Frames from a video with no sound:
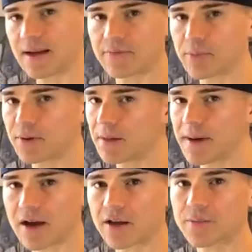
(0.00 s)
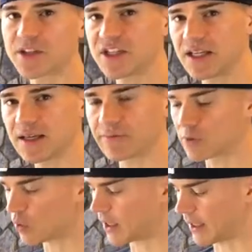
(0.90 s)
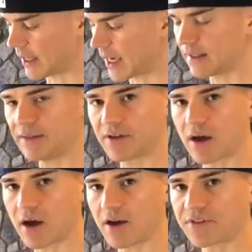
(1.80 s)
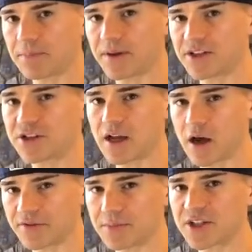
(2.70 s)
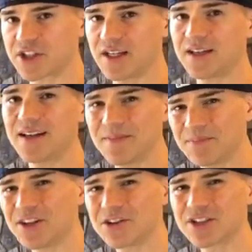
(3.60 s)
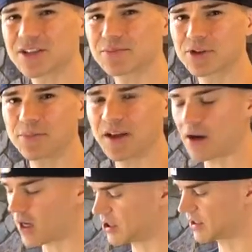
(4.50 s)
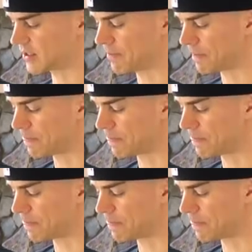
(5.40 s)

never put it back on the machine, never run it. I leave it off the pit, off the machine, you know, just to be cautious.